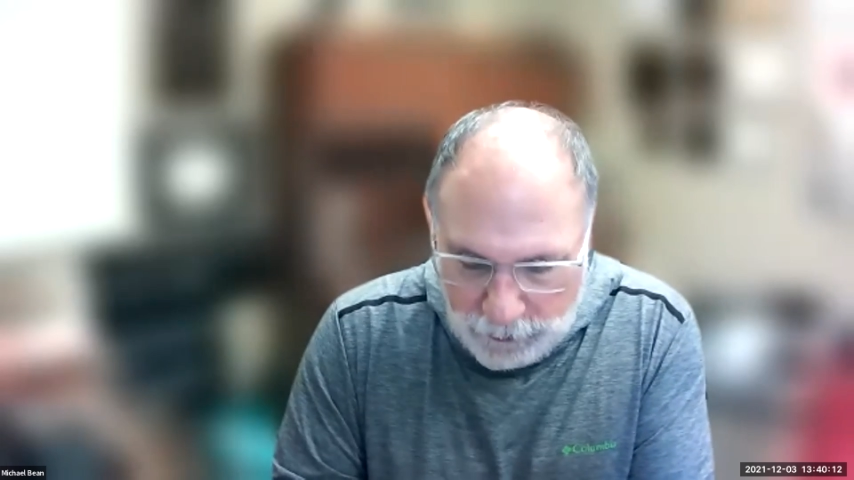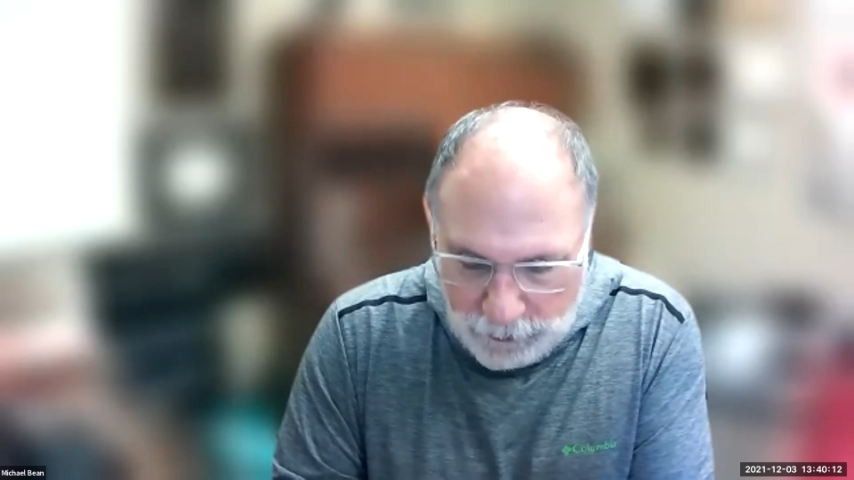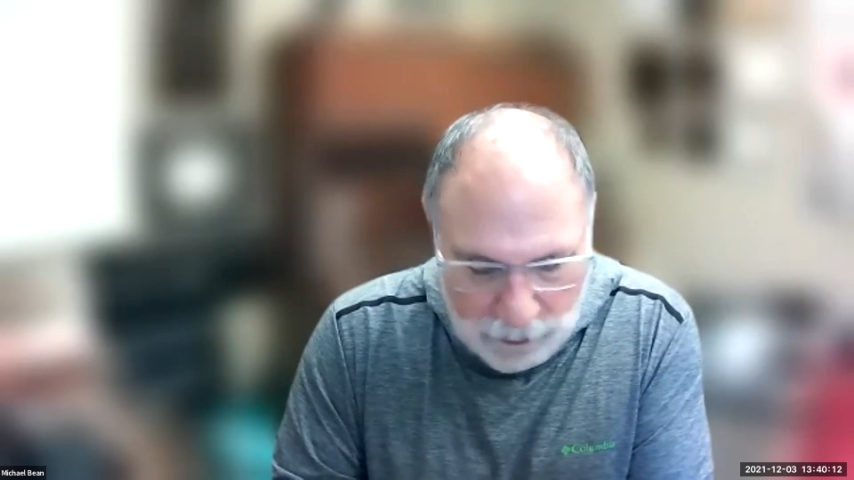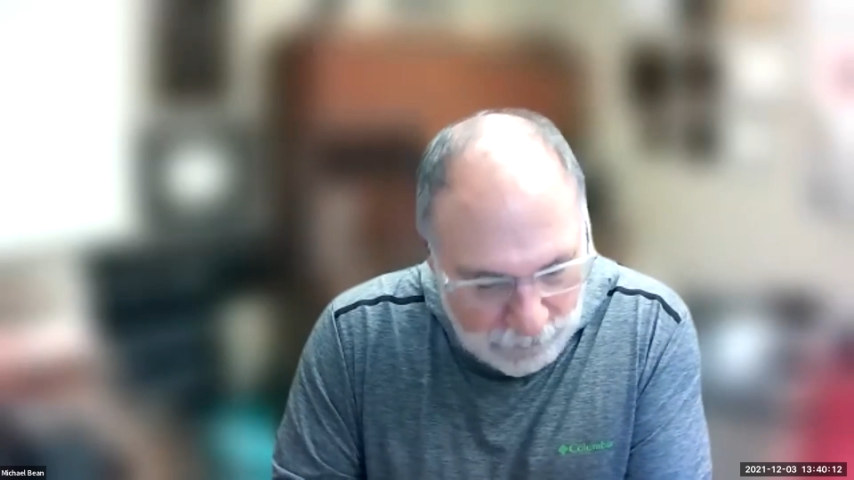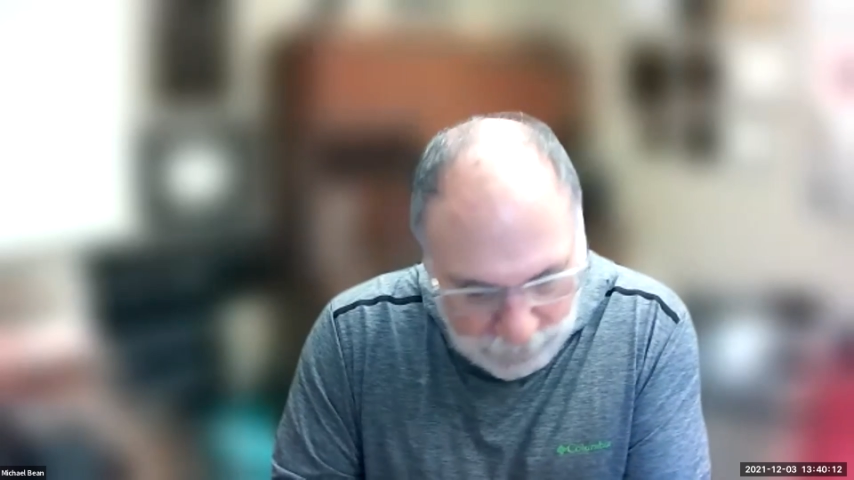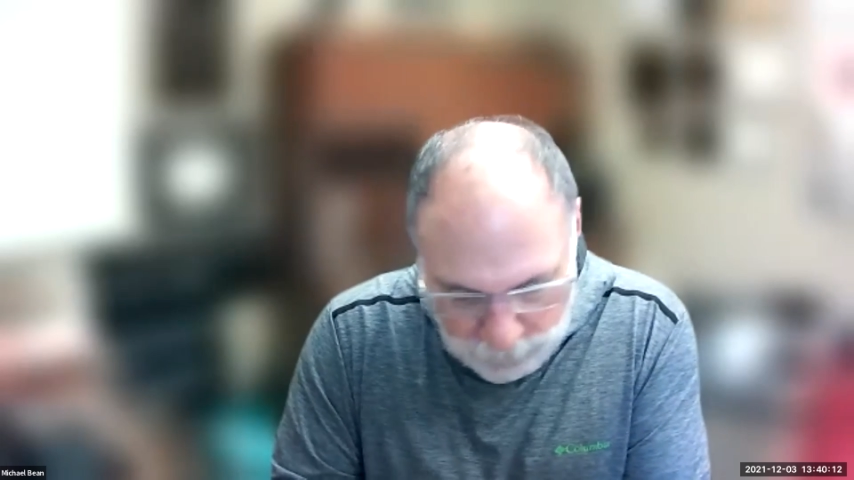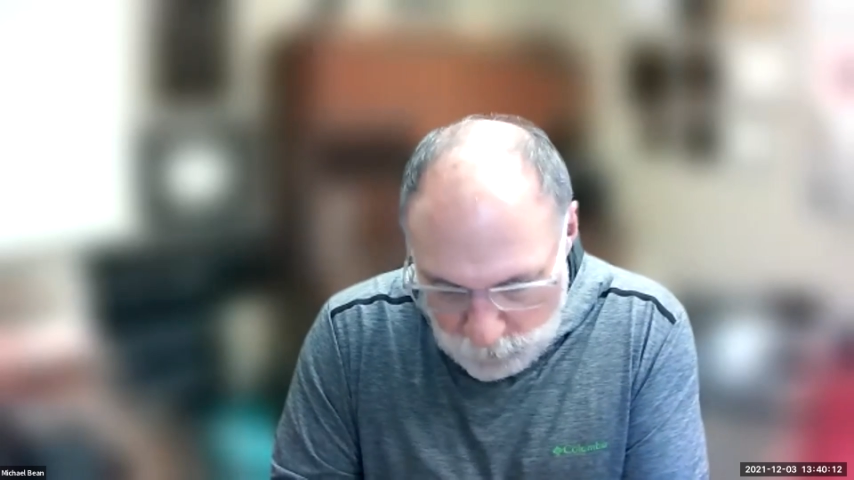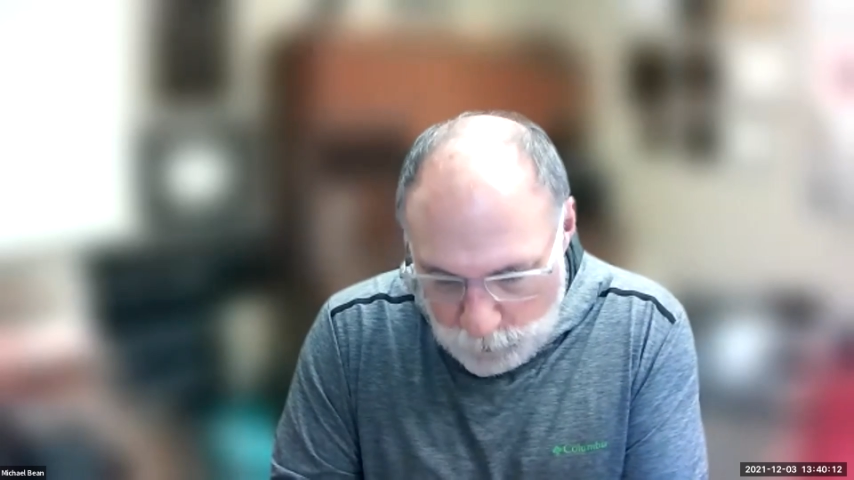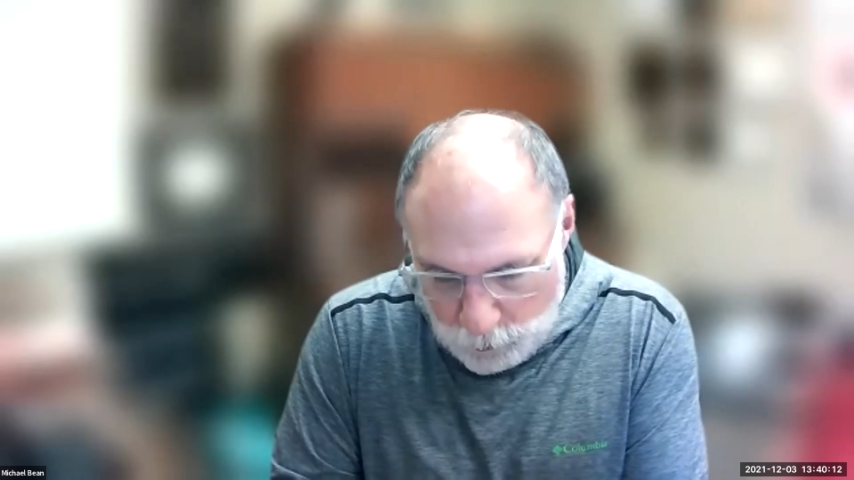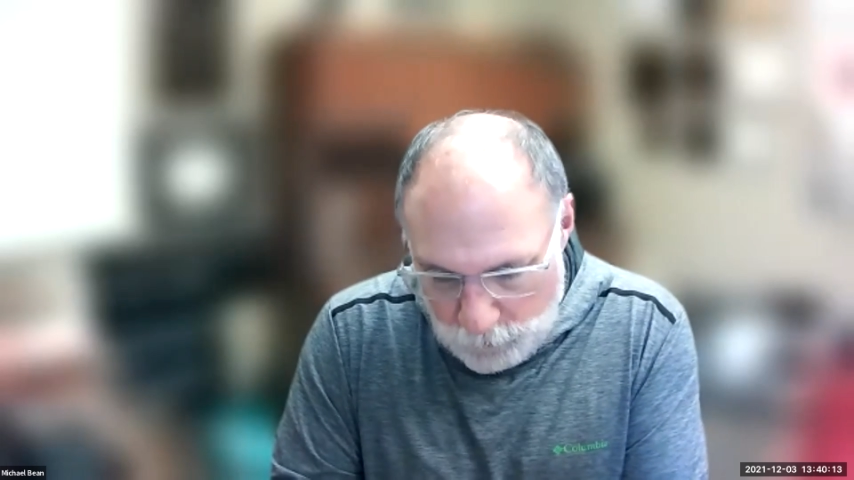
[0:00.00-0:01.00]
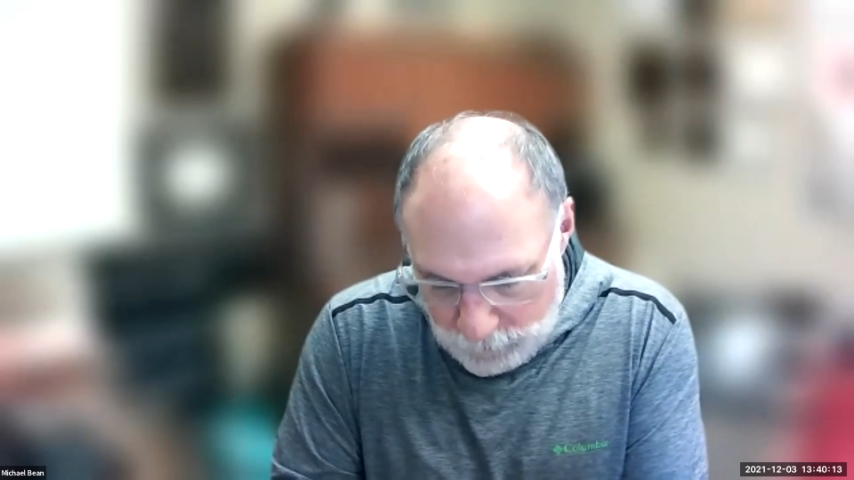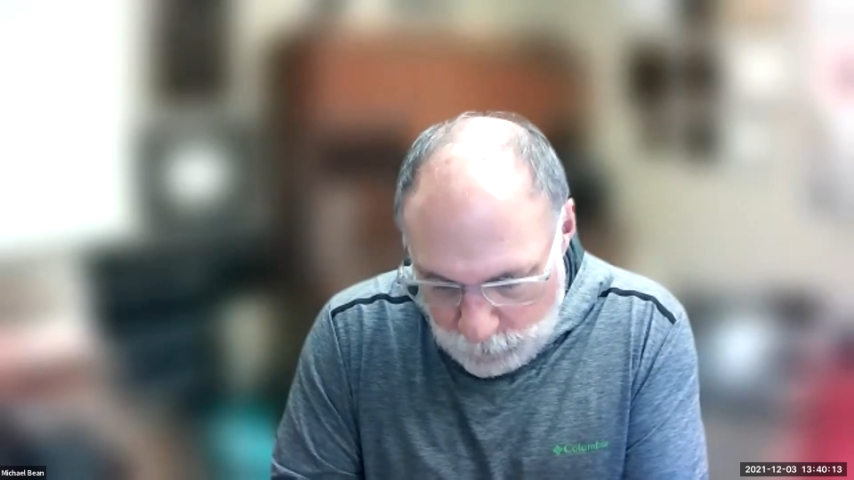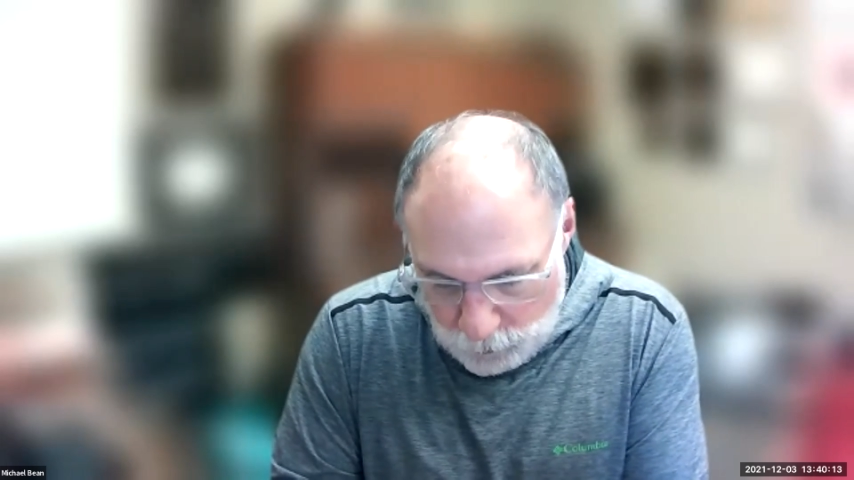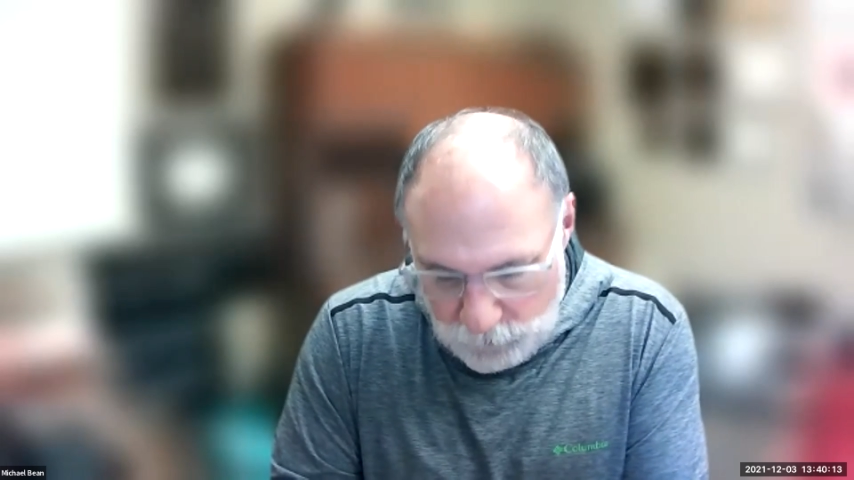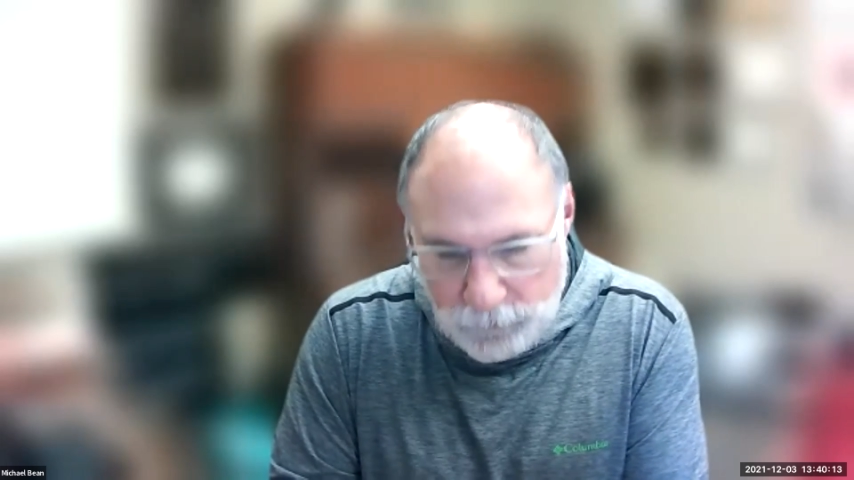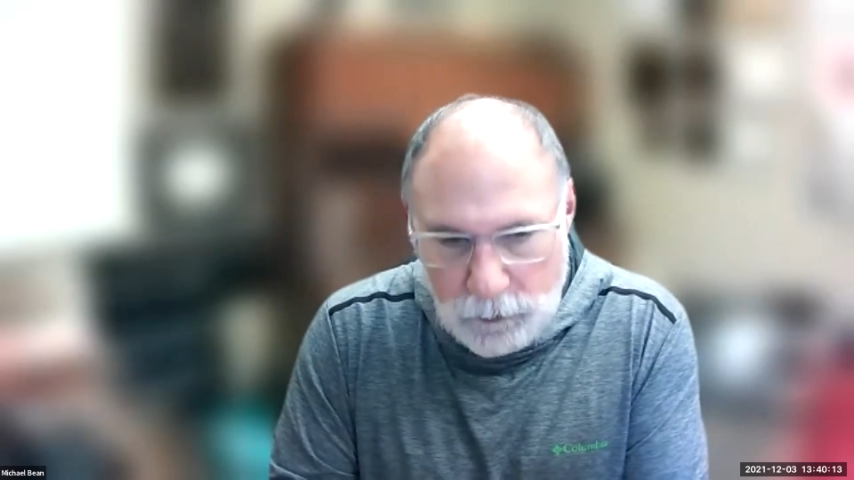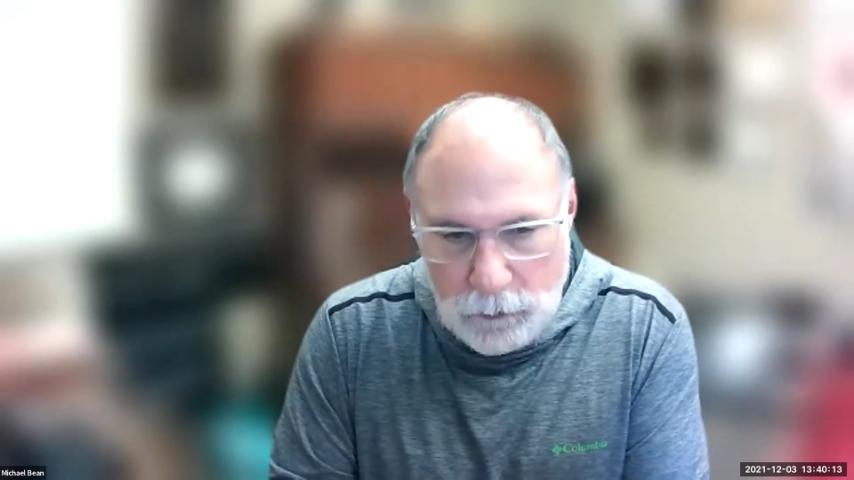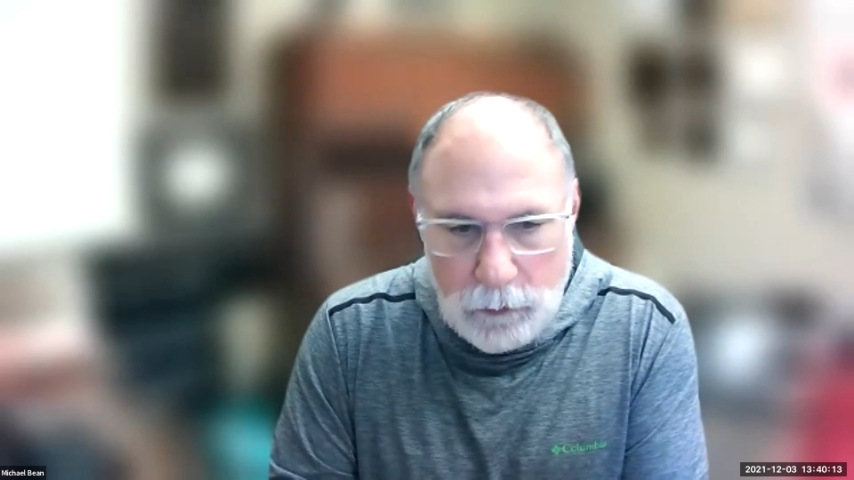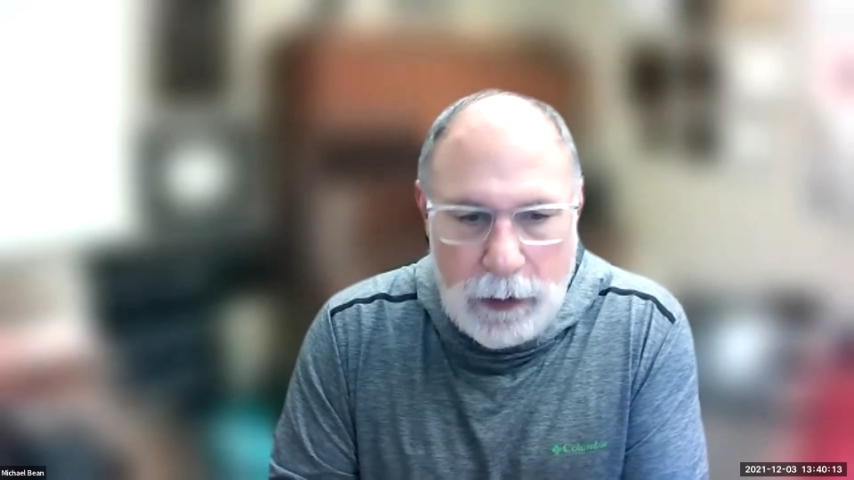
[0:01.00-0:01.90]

and I think you're the perfect person,